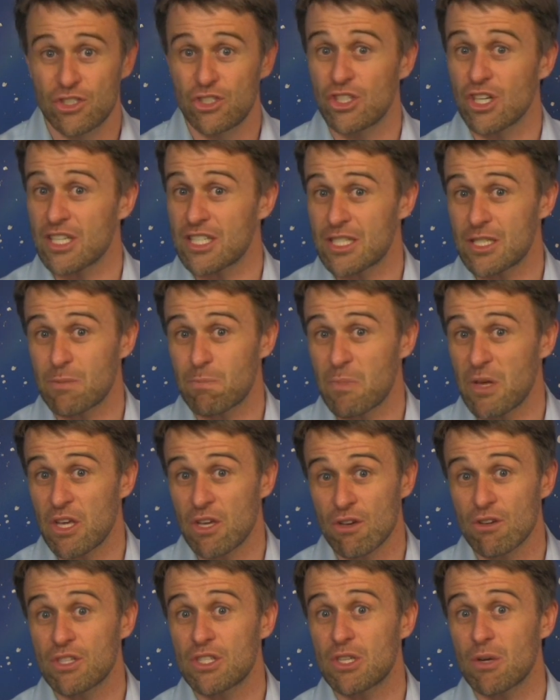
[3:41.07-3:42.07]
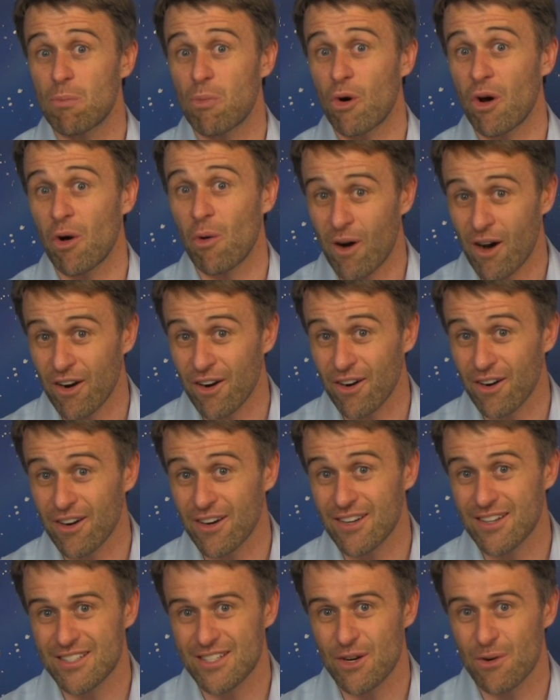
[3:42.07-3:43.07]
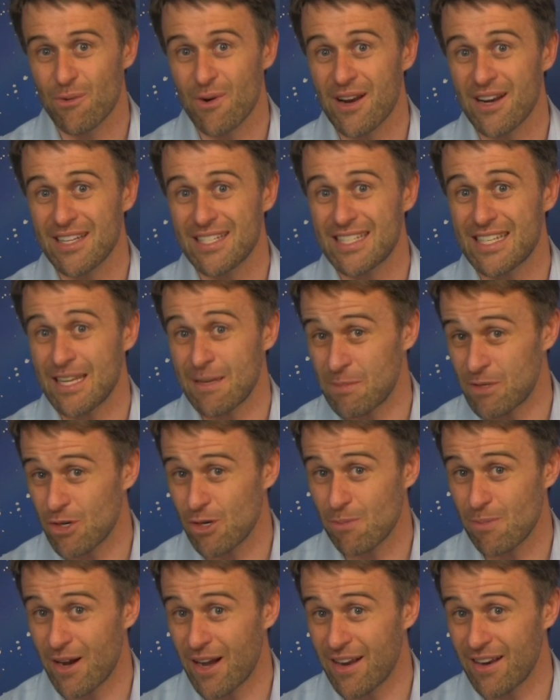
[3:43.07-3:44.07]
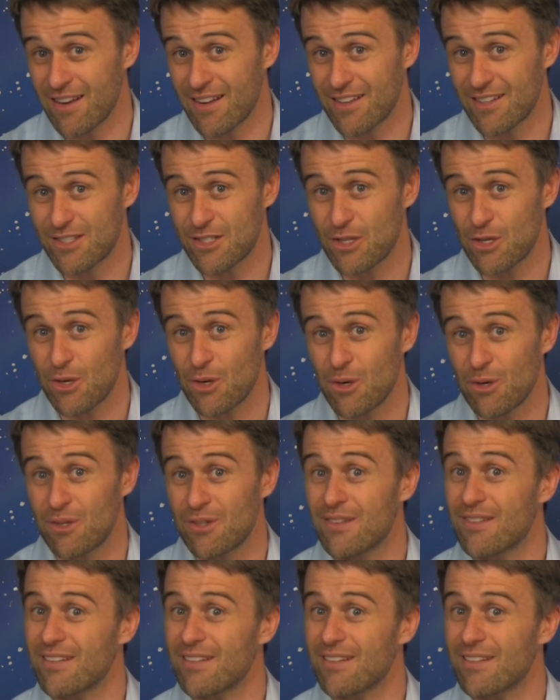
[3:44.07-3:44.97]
just be used to boil water to run a steam turbine to